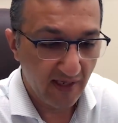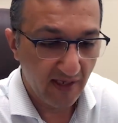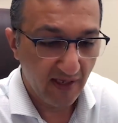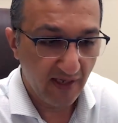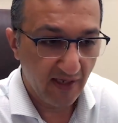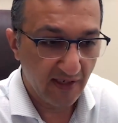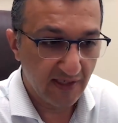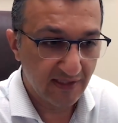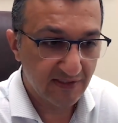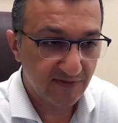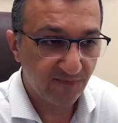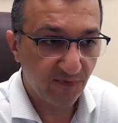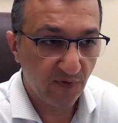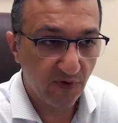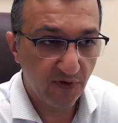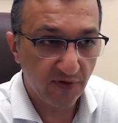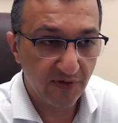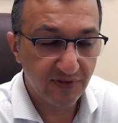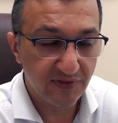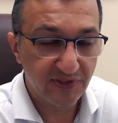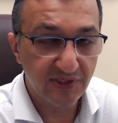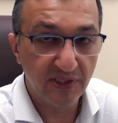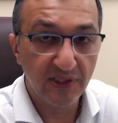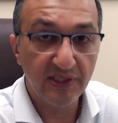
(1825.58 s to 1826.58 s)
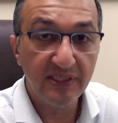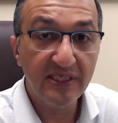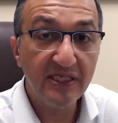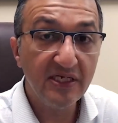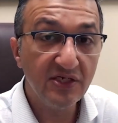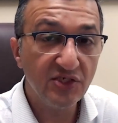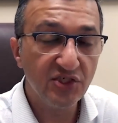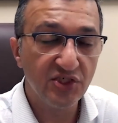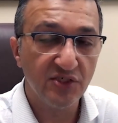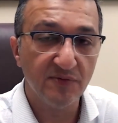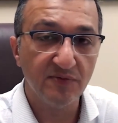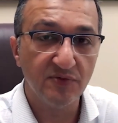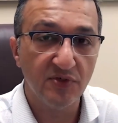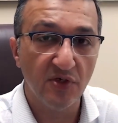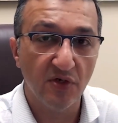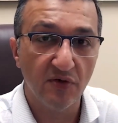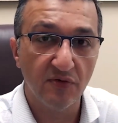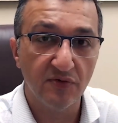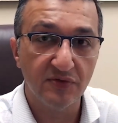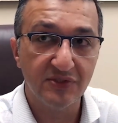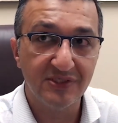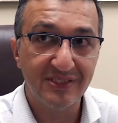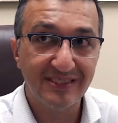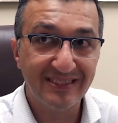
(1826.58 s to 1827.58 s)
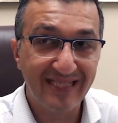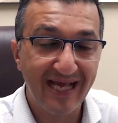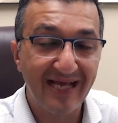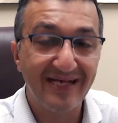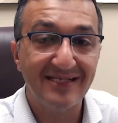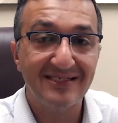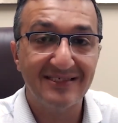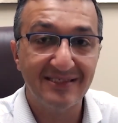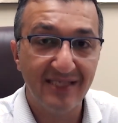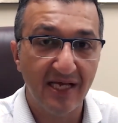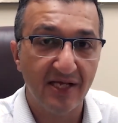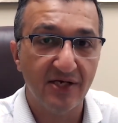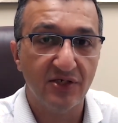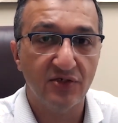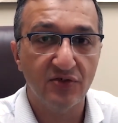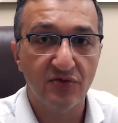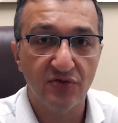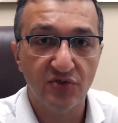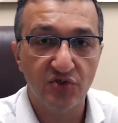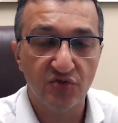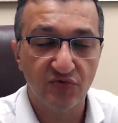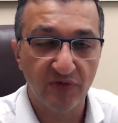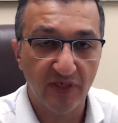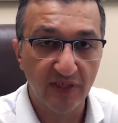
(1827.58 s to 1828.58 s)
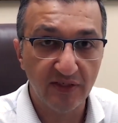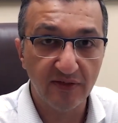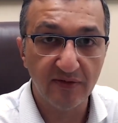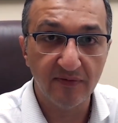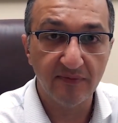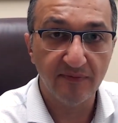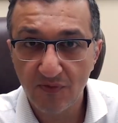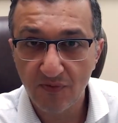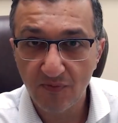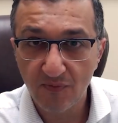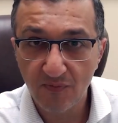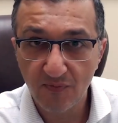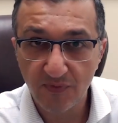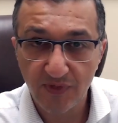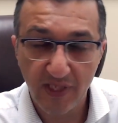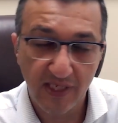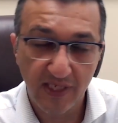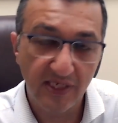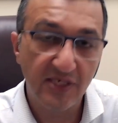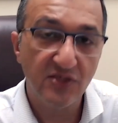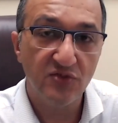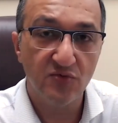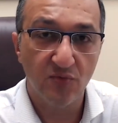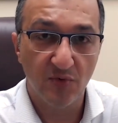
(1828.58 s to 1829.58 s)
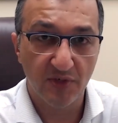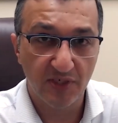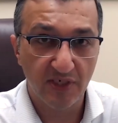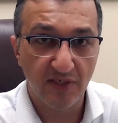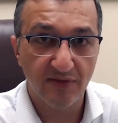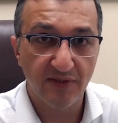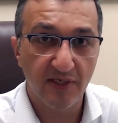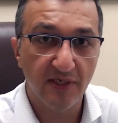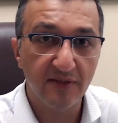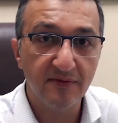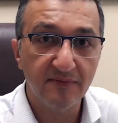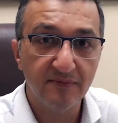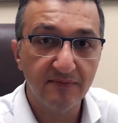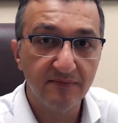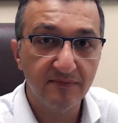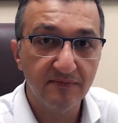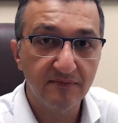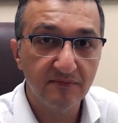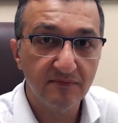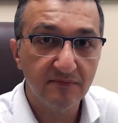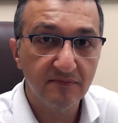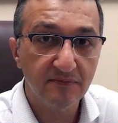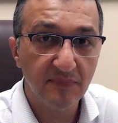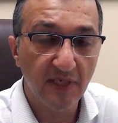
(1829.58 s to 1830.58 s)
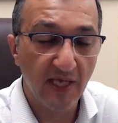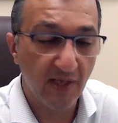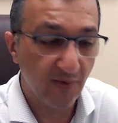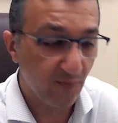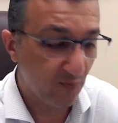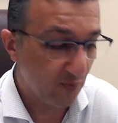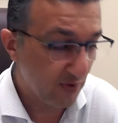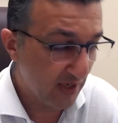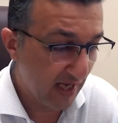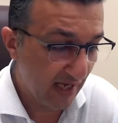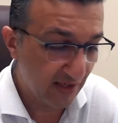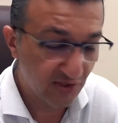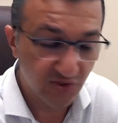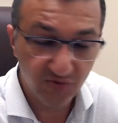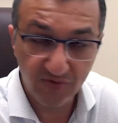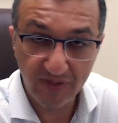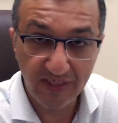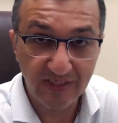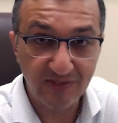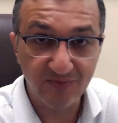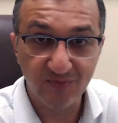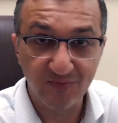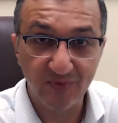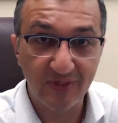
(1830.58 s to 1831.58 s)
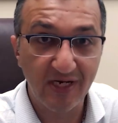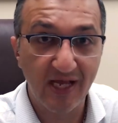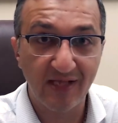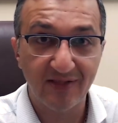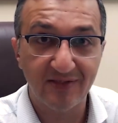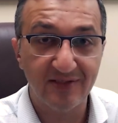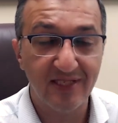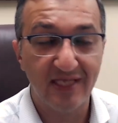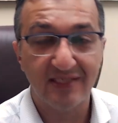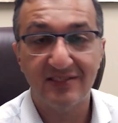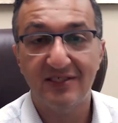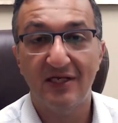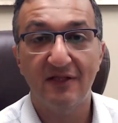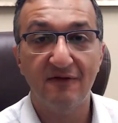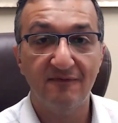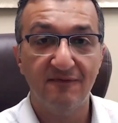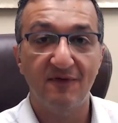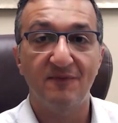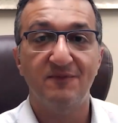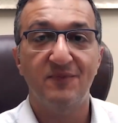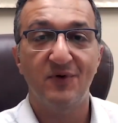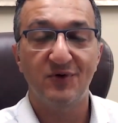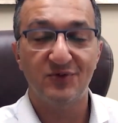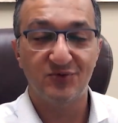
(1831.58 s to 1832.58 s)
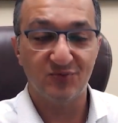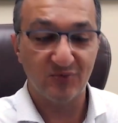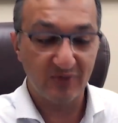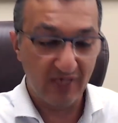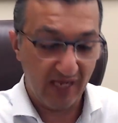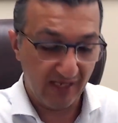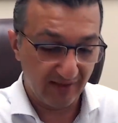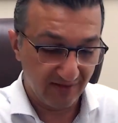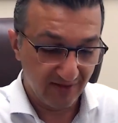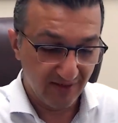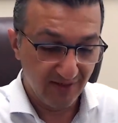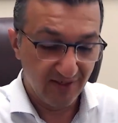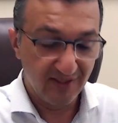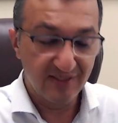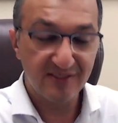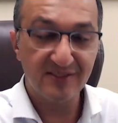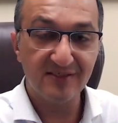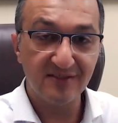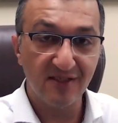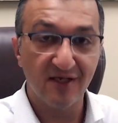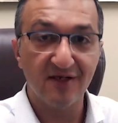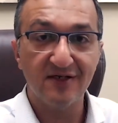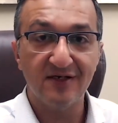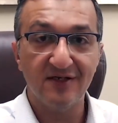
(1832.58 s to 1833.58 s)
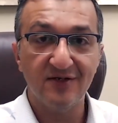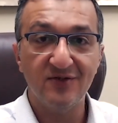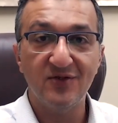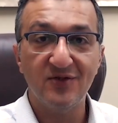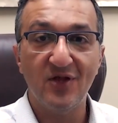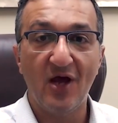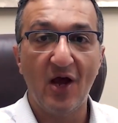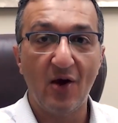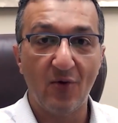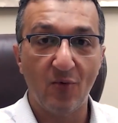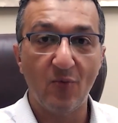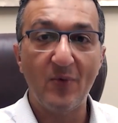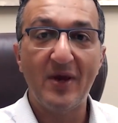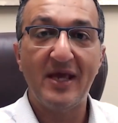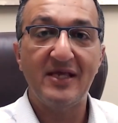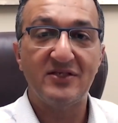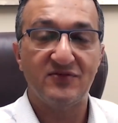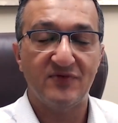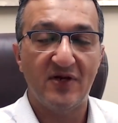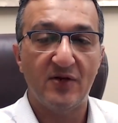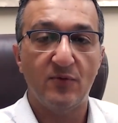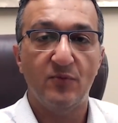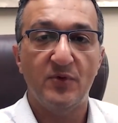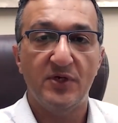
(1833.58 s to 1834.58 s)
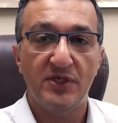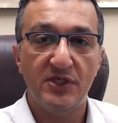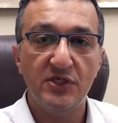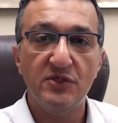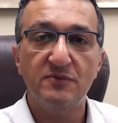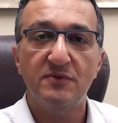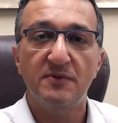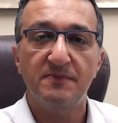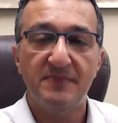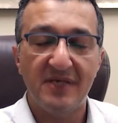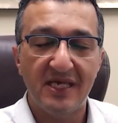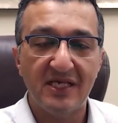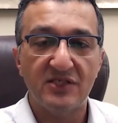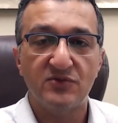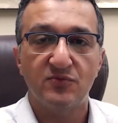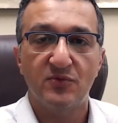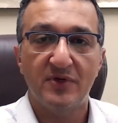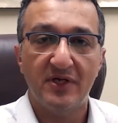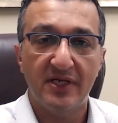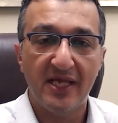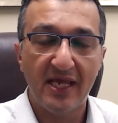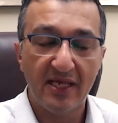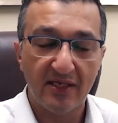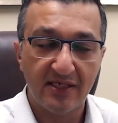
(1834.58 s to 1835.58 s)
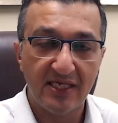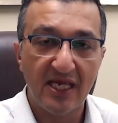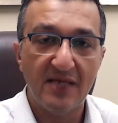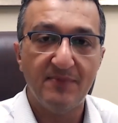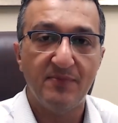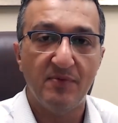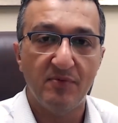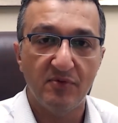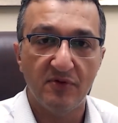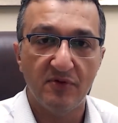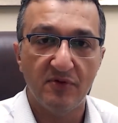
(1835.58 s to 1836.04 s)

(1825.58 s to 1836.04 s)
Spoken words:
As far as leadership goes, that is not a good trait. They need to work on that. And we're not trees. We're not like telephone poles. We're not stuck in our ways, right? We're human beings. We're capable of